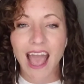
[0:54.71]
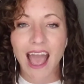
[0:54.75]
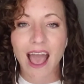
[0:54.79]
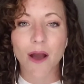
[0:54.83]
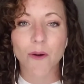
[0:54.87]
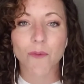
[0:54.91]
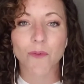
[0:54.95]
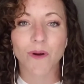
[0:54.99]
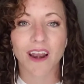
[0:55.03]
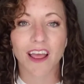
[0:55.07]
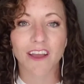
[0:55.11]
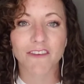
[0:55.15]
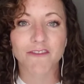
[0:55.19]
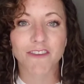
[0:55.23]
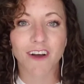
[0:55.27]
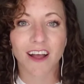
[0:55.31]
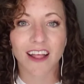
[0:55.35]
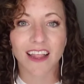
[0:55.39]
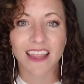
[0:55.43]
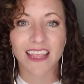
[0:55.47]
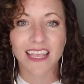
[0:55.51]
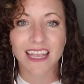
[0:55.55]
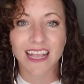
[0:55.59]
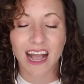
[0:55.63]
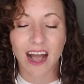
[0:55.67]
and when I
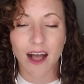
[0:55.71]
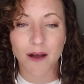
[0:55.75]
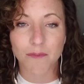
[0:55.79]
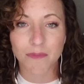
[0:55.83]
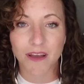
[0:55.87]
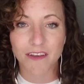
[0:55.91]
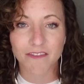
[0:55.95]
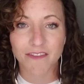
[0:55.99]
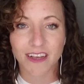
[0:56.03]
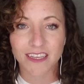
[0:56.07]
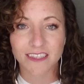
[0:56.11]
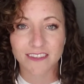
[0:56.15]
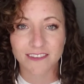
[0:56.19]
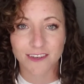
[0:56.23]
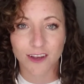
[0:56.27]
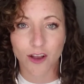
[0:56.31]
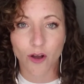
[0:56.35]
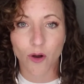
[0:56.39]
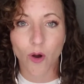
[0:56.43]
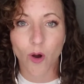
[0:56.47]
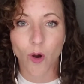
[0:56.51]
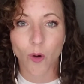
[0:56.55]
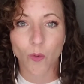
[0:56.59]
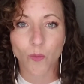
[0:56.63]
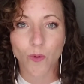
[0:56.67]
finally got my vest to go
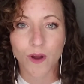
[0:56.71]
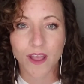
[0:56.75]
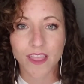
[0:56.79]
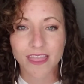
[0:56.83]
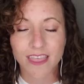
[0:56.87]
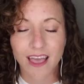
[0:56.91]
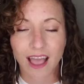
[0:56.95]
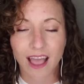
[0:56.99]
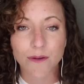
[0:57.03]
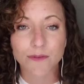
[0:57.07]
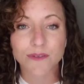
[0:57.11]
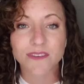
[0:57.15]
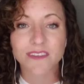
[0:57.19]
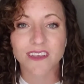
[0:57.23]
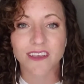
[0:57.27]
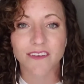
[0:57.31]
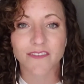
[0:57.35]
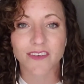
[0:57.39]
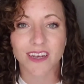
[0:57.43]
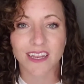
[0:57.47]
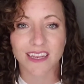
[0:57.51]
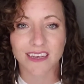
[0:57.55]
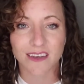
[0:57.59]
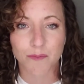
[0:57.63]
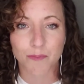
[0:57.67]
home with, I was
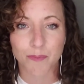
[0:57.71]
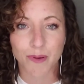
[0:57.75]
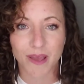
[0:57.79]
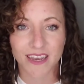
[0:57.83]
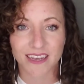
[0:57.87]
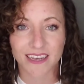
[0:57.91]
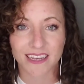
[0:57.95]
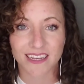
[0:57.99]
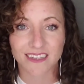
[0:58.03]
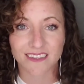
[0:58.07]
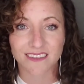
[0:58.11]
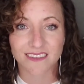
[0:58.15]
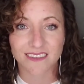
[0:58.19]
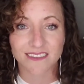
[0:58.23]
given independence.